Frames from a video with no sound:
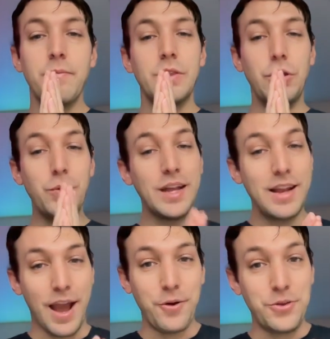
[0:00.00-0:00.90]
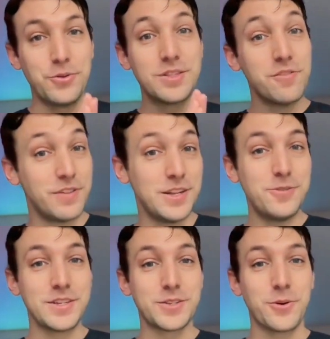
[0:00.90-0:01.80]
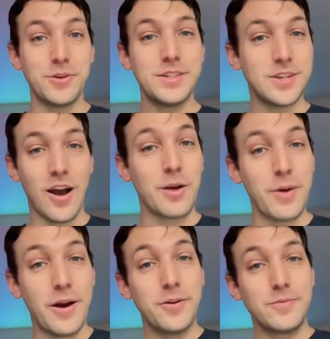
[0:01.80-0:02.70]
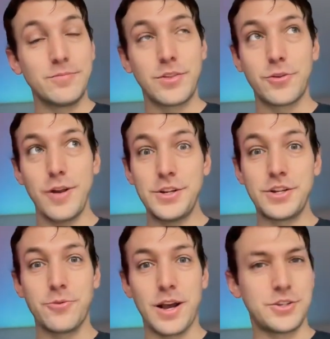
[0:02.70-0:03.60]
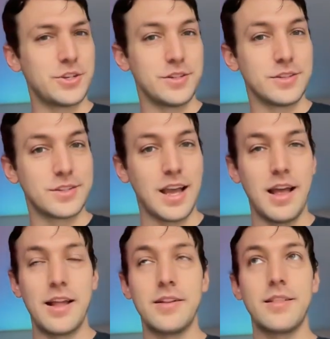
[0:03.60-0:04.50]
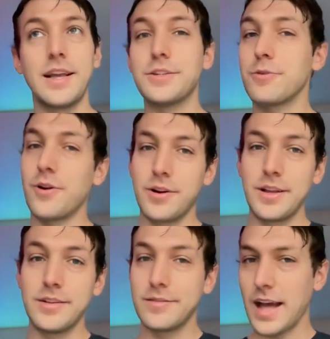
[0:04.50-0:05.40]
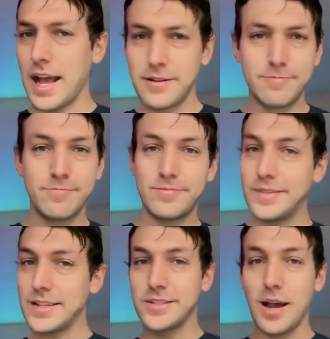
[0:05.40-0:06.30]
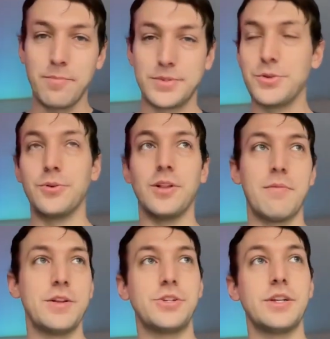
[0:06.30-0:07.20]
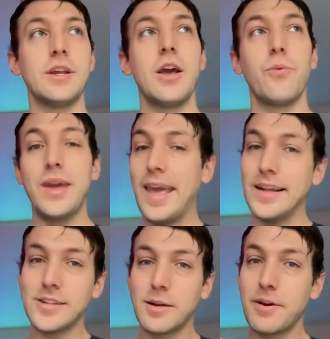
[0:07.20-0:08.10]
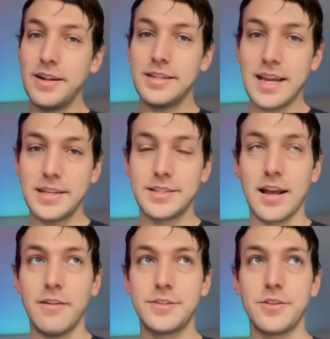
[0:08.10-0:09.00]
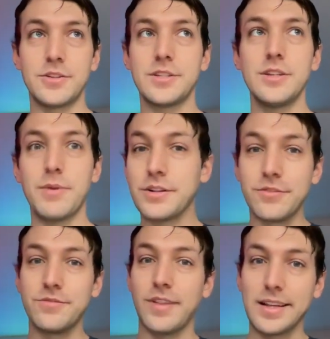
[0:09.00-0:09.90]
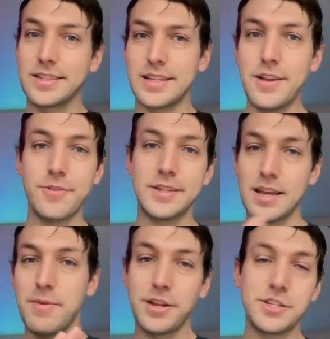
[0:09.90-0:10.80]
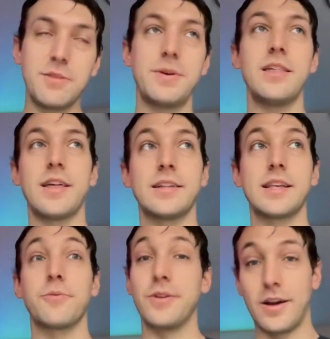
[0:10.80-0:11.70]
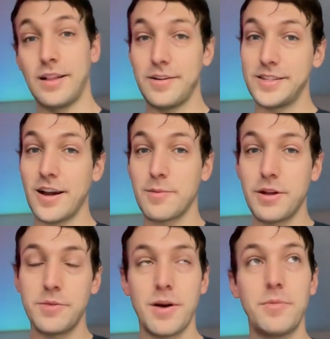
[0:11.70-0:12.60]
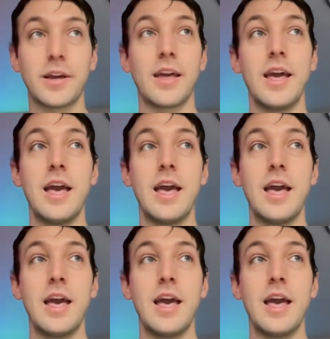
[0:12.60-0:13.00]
you can now use the Vidyuu Discord to talk about creation questions and things regarding that desktop tool I mentioned. We can't talk about NDA stuff, so there's still a bunch of secret MHCP things that we're not allowed to talk about in the public.